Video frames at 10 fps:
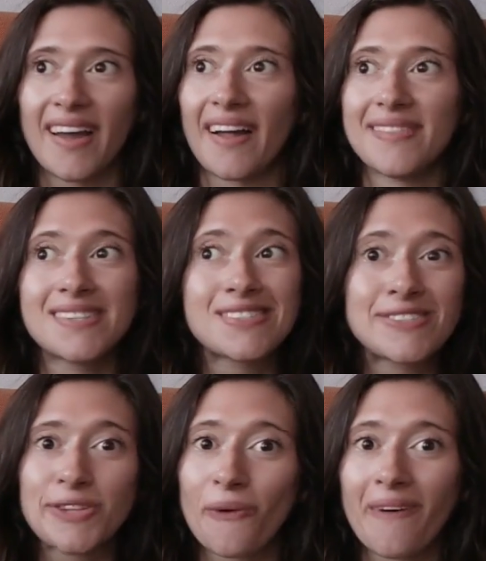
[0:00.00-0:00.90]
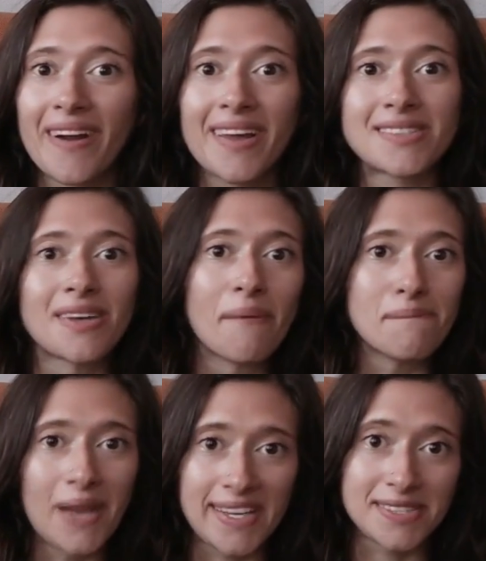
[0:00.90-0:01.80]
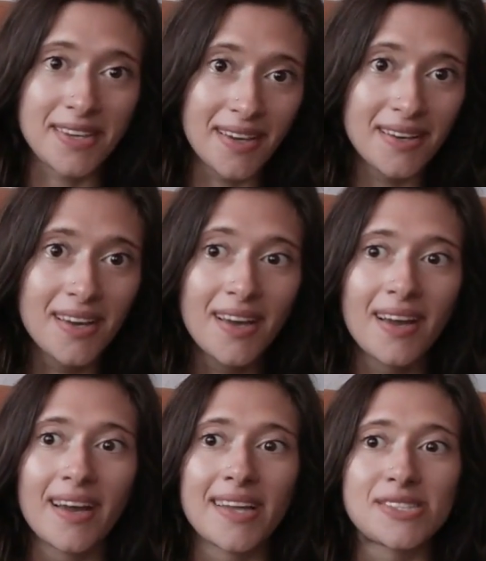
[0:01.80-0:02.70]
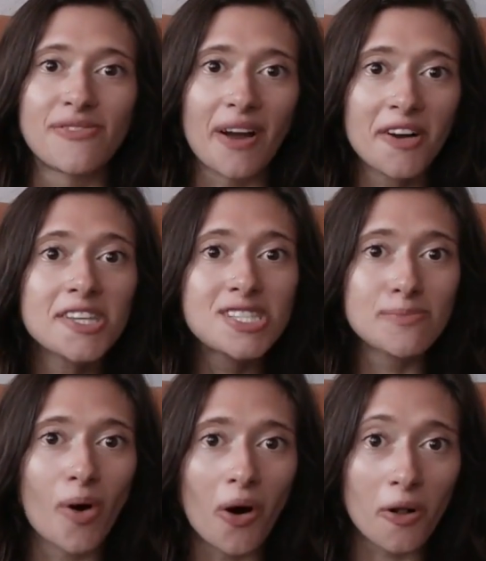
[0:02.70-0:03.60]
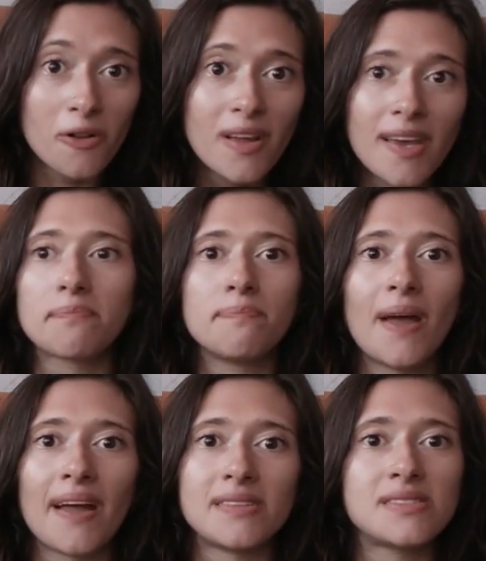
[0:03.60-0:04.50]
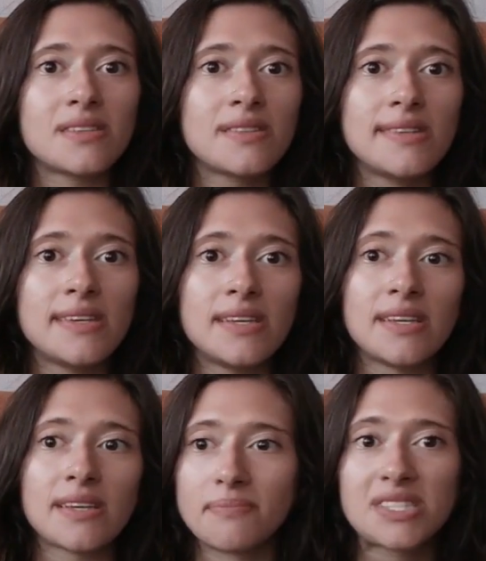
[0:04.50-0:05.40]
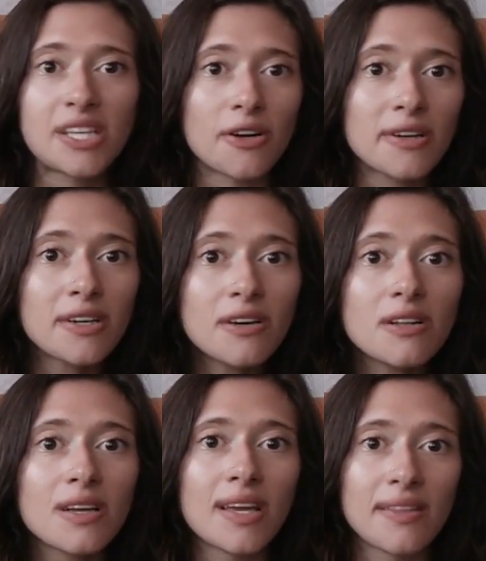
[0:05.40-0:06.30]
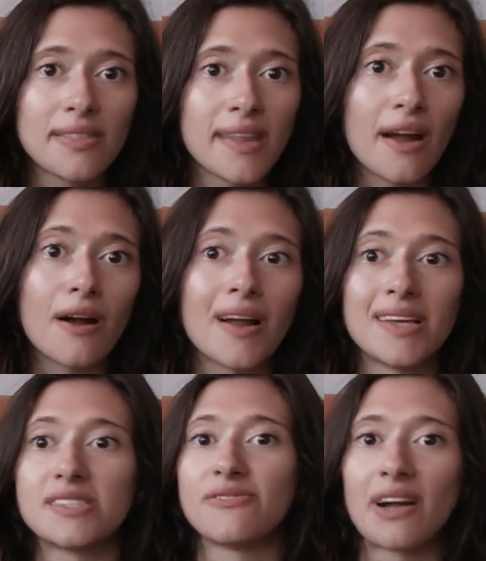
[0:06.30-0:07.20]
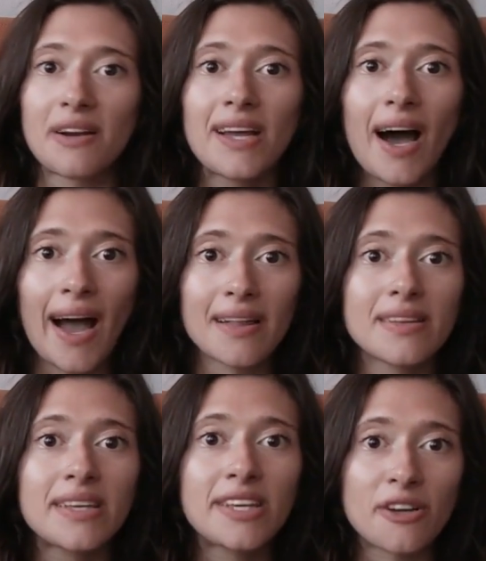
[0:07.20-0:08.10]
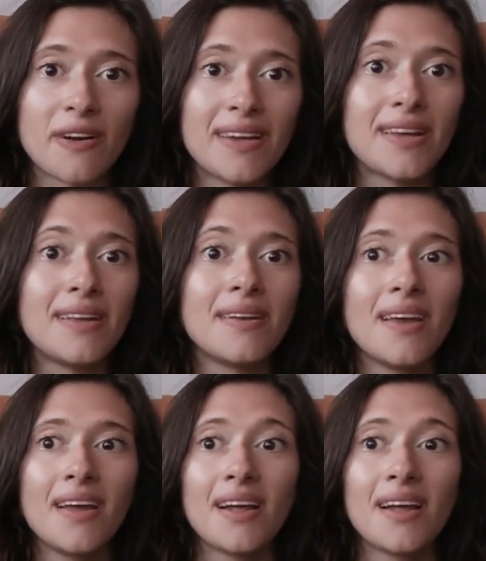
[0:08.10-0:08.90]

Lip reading: And this store is amazing. It's very small, and the material in there is very highly curated.